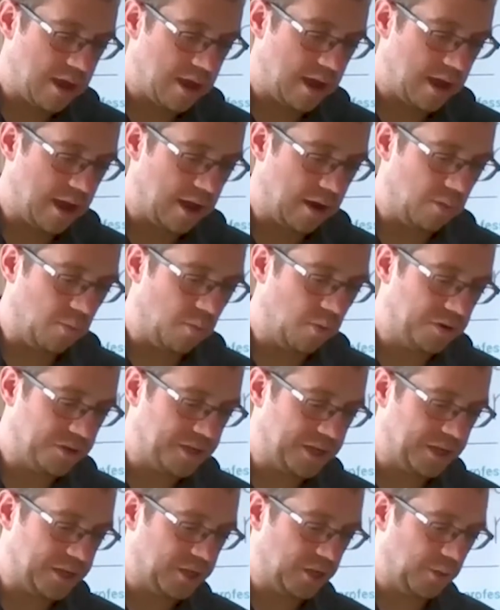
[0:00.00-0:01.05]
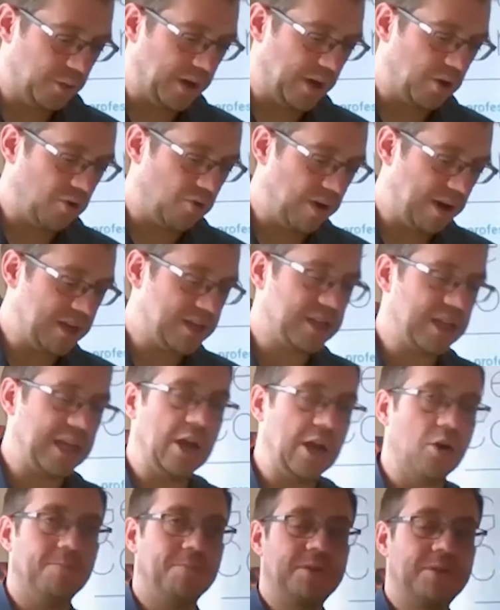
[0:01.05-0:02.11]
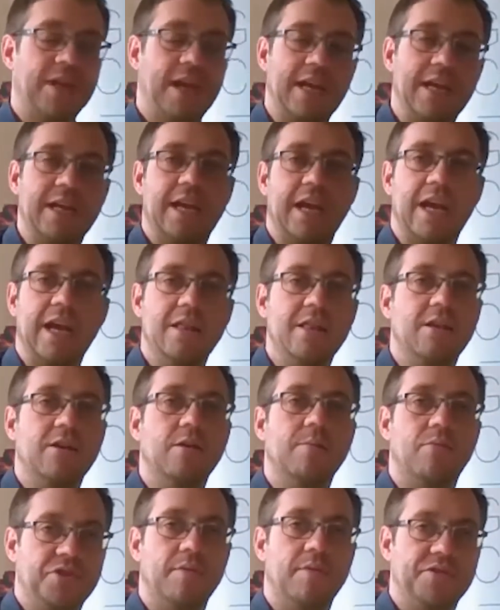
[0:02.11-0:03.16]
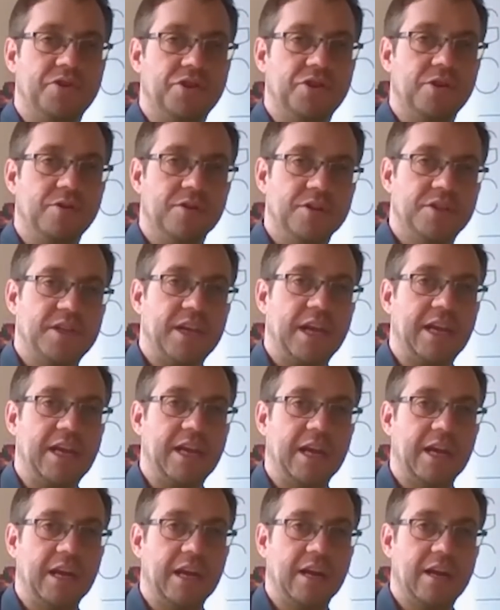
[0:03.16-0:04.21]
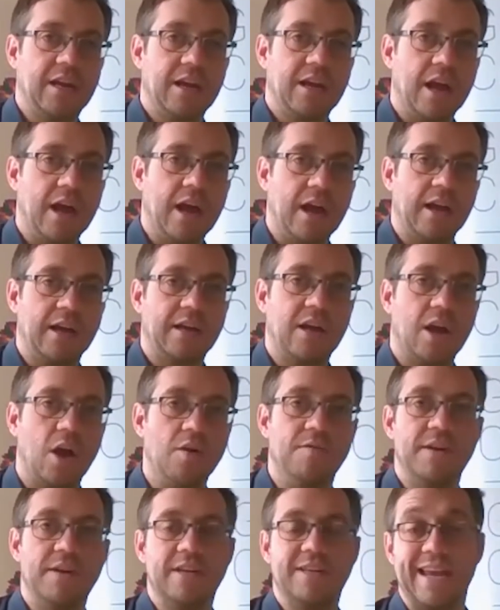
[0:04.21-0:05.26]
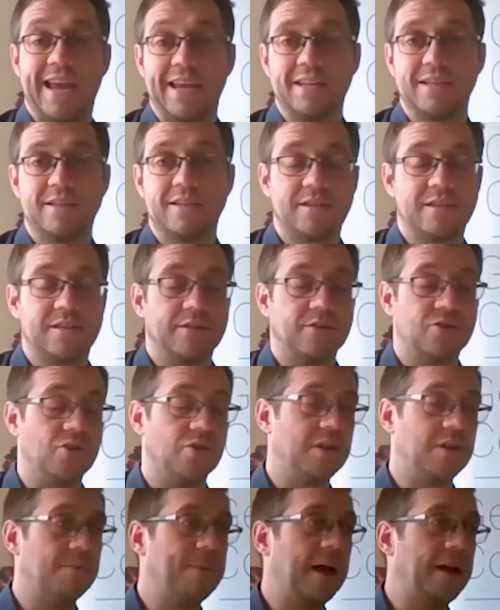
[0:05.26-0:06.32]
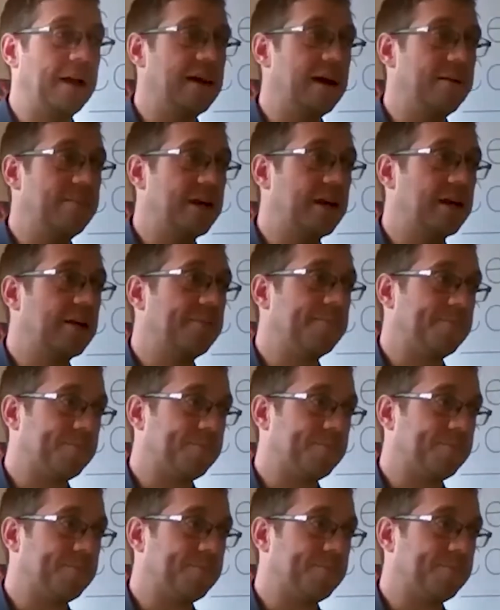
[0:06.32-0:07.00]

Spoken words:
wanted to increase the uptake in the number of students taking COVID tests during the pandemic.